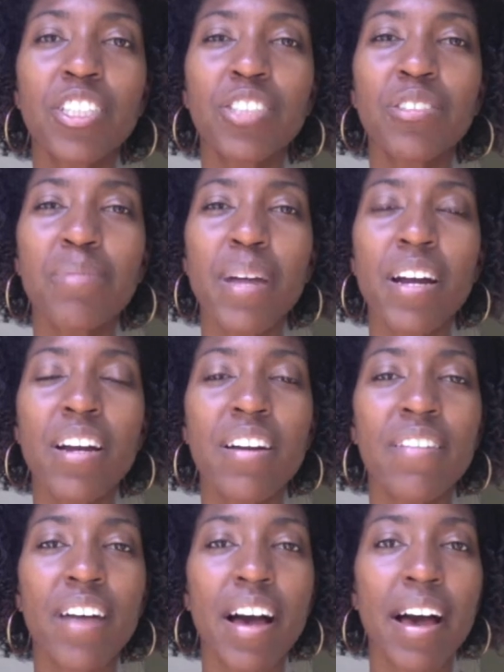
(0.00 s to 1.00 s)
you're aware
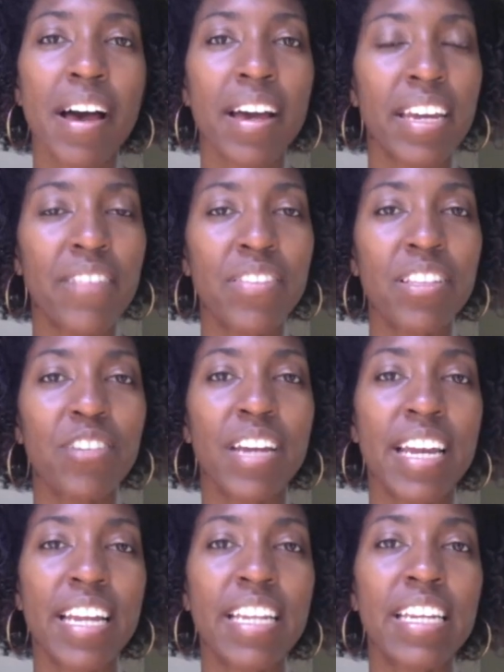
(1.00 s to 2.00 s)
of uh, even little
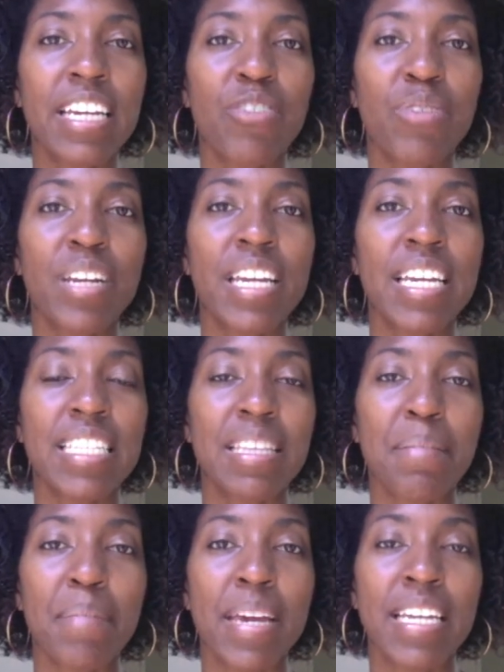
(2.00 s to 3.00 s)
hidden ingredients
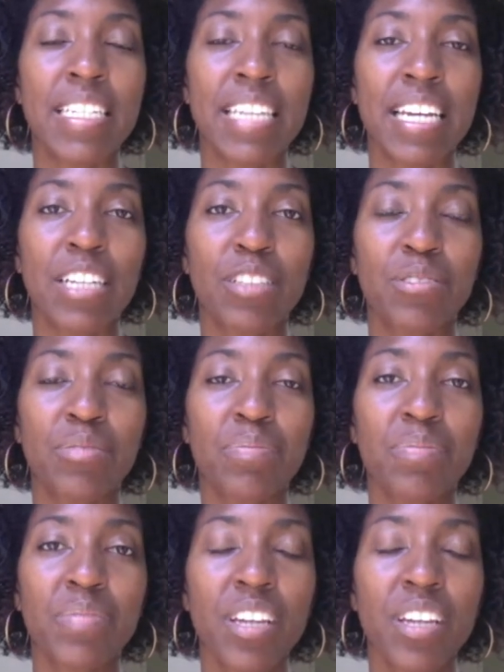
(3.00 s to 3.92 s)
that may contain gluten.